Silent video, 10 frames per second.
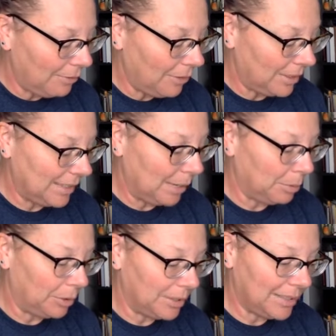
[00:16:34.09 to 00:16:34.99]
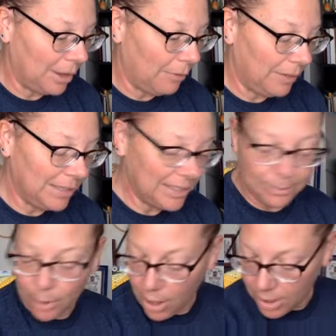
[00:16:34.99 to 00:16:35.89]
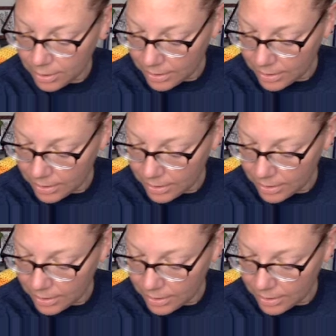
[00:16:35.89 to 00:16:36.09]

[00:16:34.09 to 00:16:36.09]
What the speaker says: the sampler itself. It's small.